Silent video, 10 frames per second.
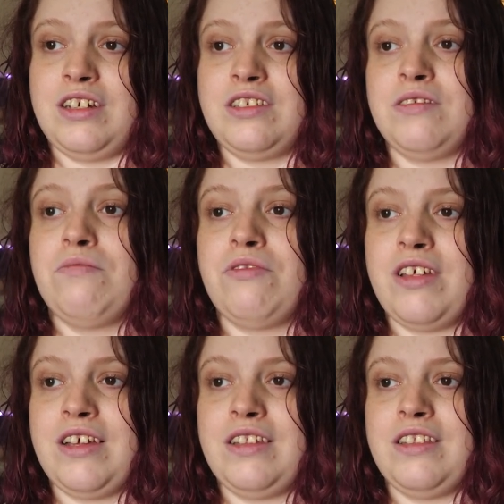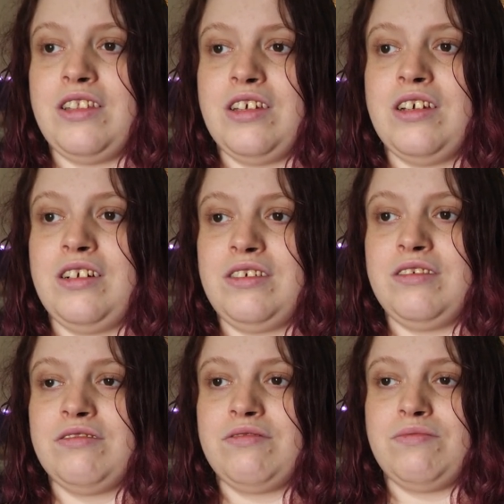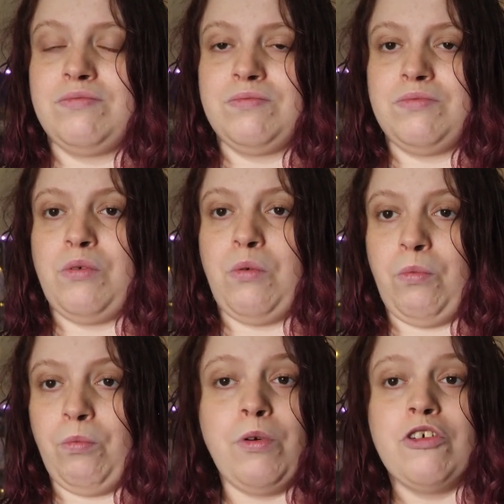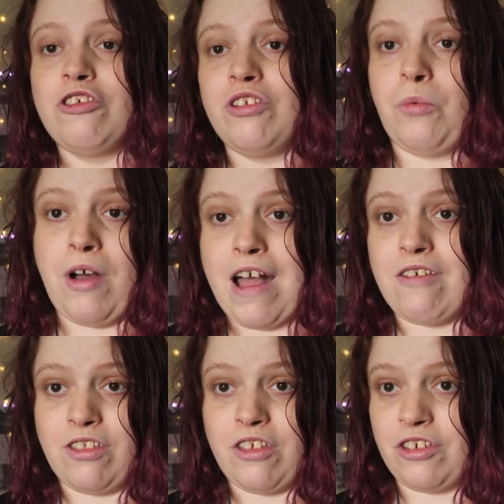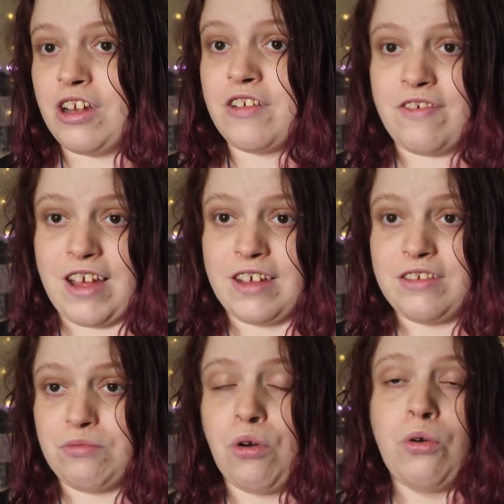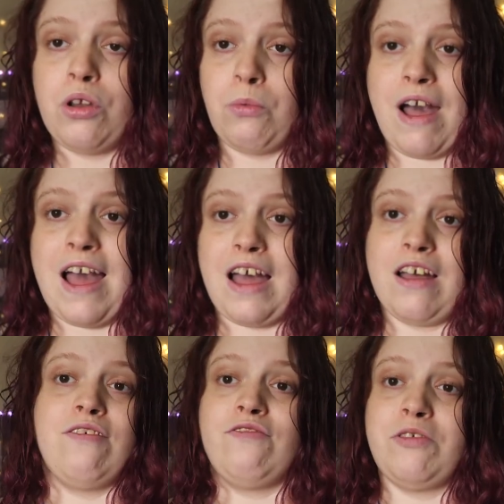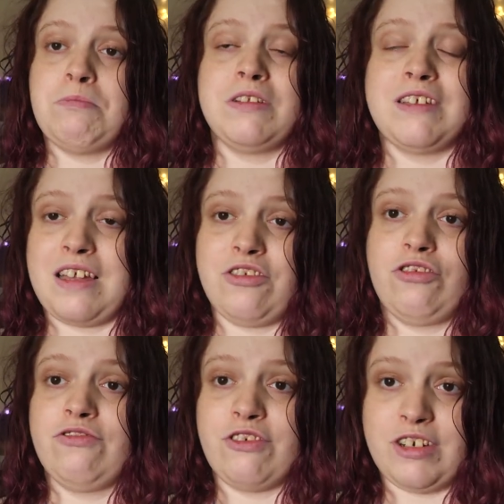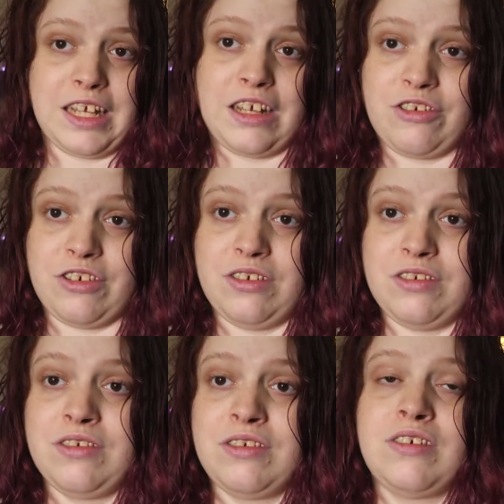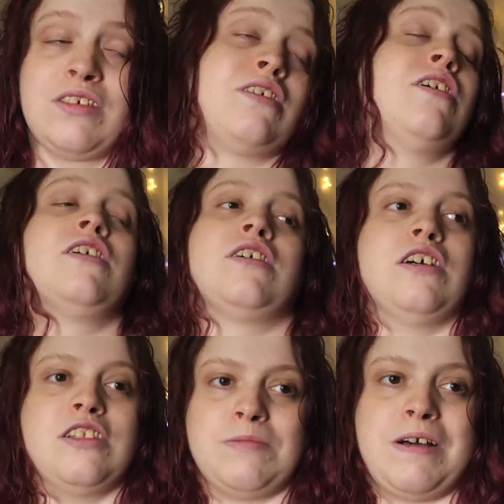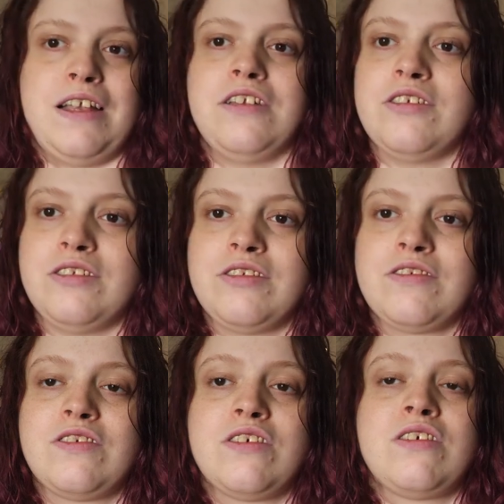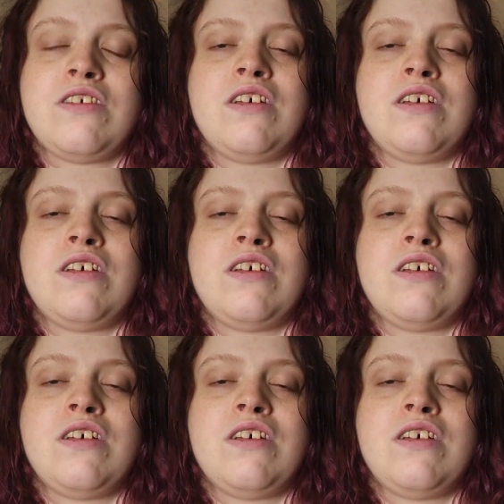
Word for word: It's something that we're all aware of the side effects, we're all aware of the potential for addiction and dependence.